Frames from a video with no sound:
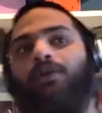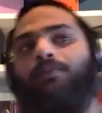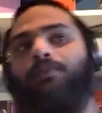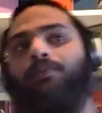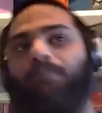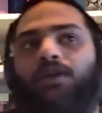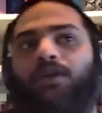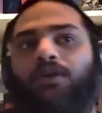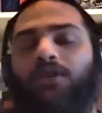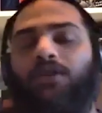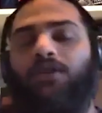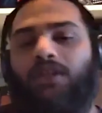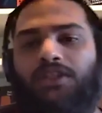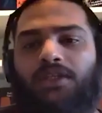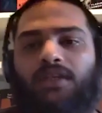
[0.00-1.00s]

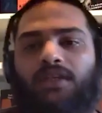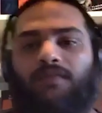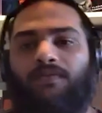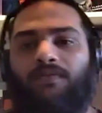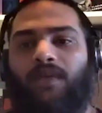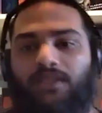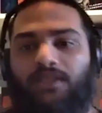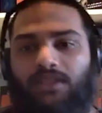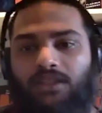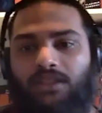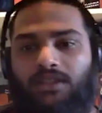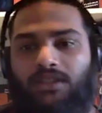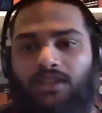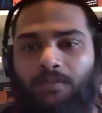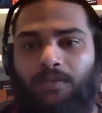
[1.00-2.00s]
It gets your
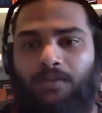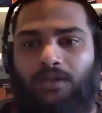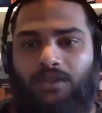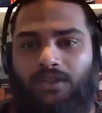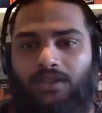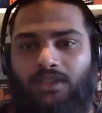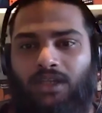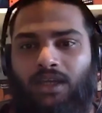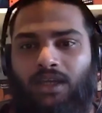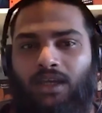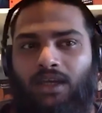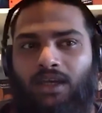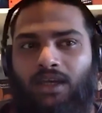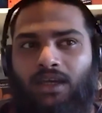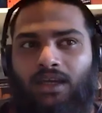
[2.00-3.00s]
defenses up, because
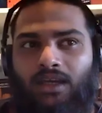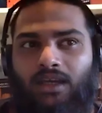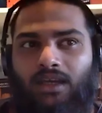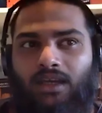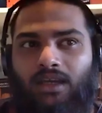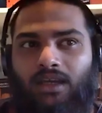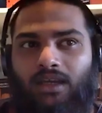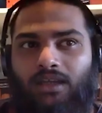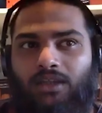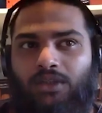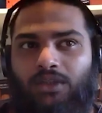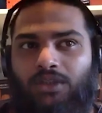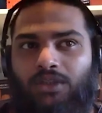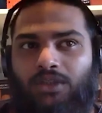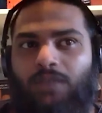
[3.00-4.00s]
to
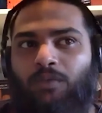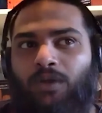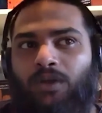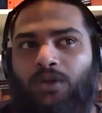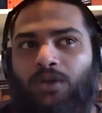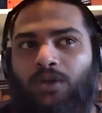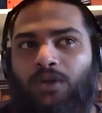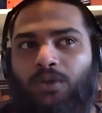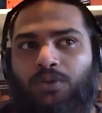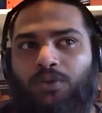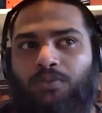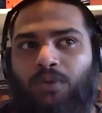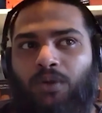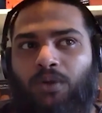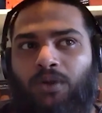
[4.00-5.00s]
someone who's
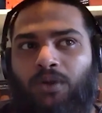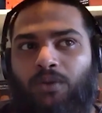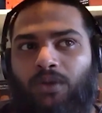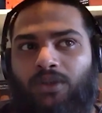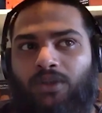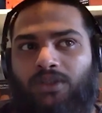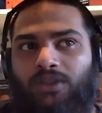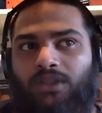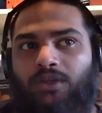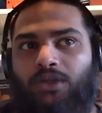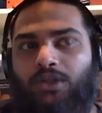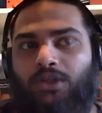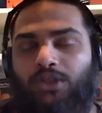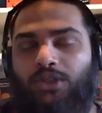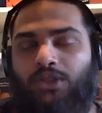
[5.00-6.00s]
born and raised here in
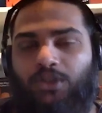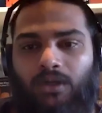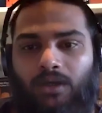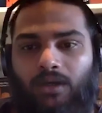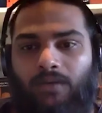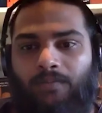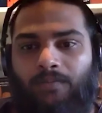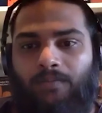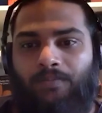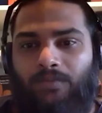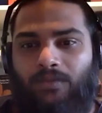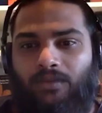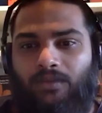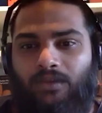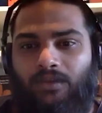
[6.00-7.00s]
Australia,
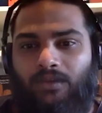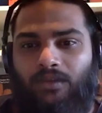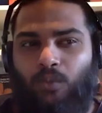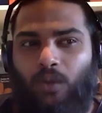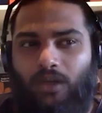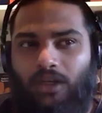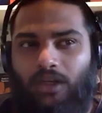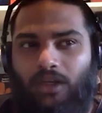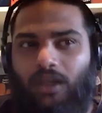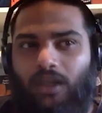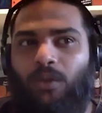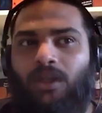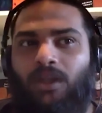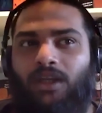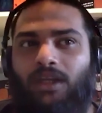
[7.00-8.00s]
what
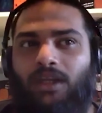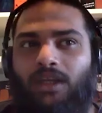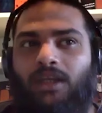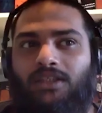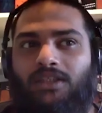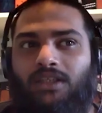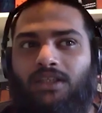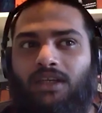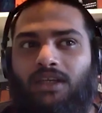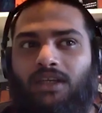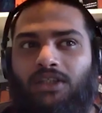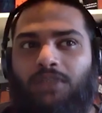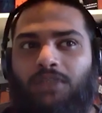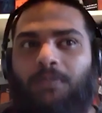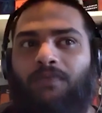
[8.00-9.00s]
really is
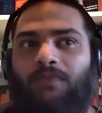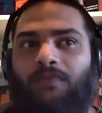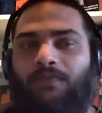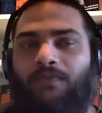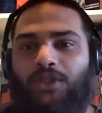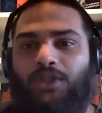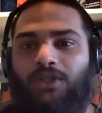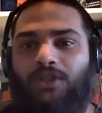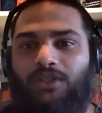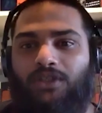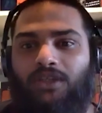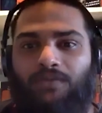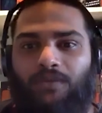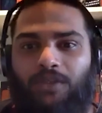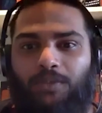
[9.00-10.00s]
the superficial
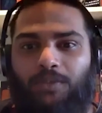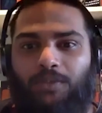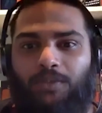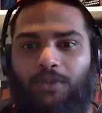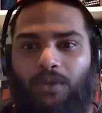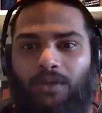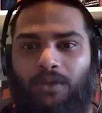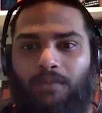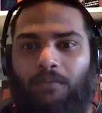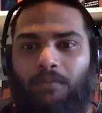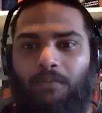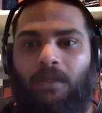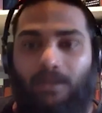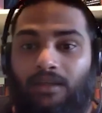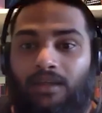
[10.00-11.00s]
difference between
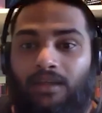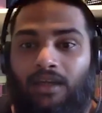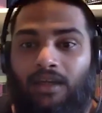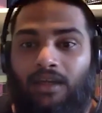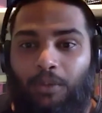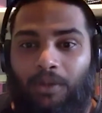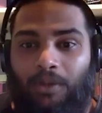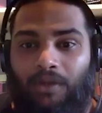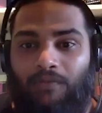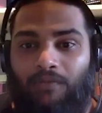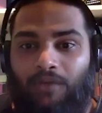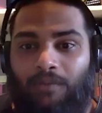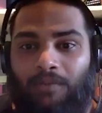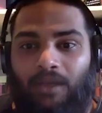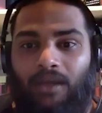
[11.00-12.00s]
me, who might have
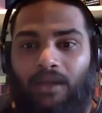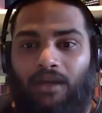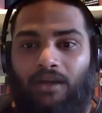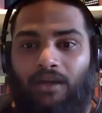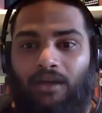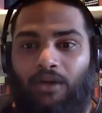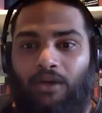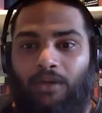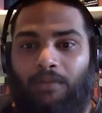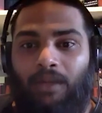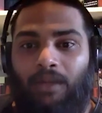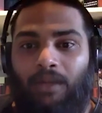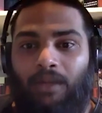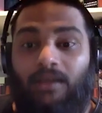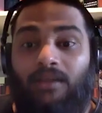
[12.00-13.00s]
come here on a
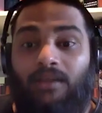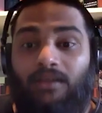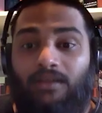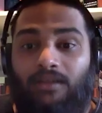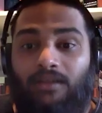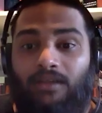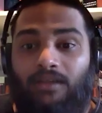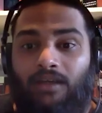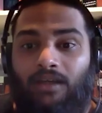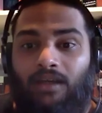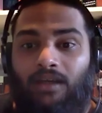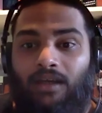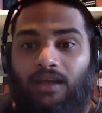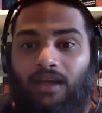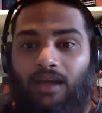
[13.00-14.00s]
plane,
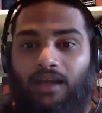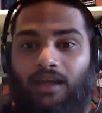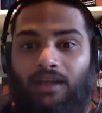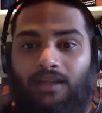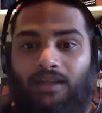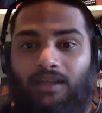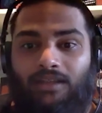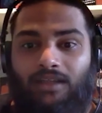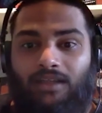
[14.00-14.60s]
and